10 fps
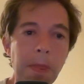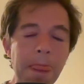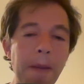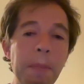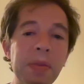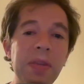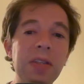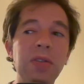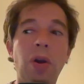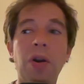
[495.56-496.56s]
But
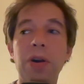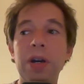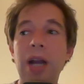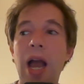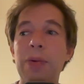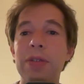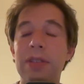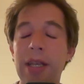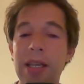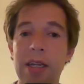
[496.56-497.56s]
these are, I would
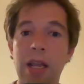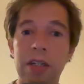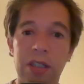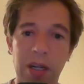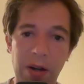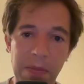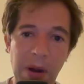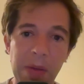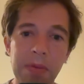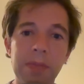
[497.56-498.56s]
say, an engineering
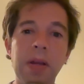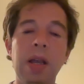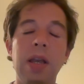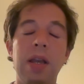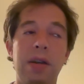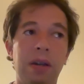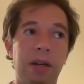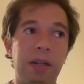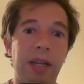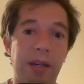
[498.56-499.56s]
problem,
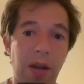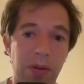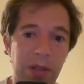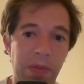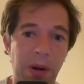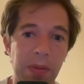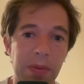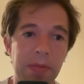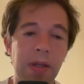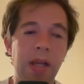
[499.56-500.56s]
not a technology
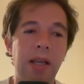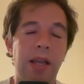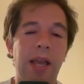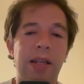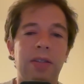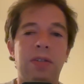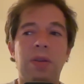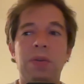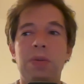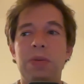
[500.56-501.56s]
problem. And
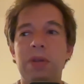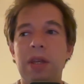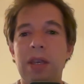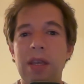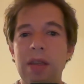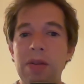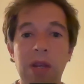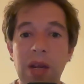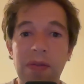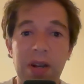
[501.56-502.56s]
so, like, you
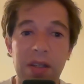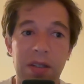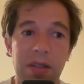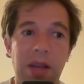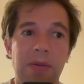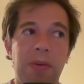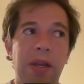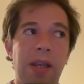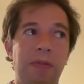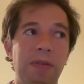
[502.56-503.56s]
can even test this out.
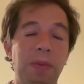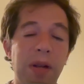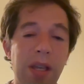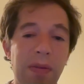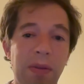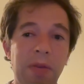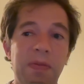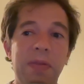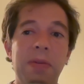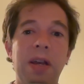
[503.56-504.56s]
Like, if you want to get good
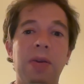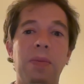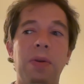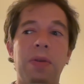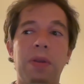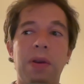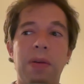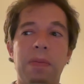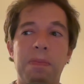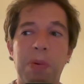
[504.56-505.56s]
feedback with
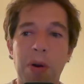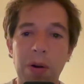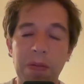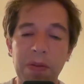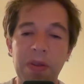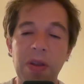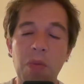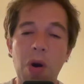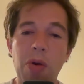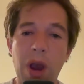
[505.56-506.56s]
a perfectly
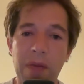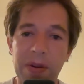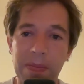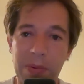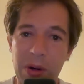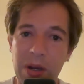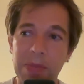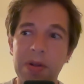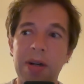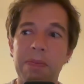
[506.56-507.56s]
well-crafted
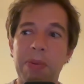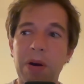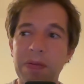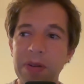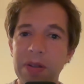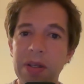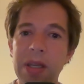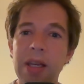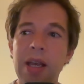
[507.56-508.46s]
prompt and a perfectly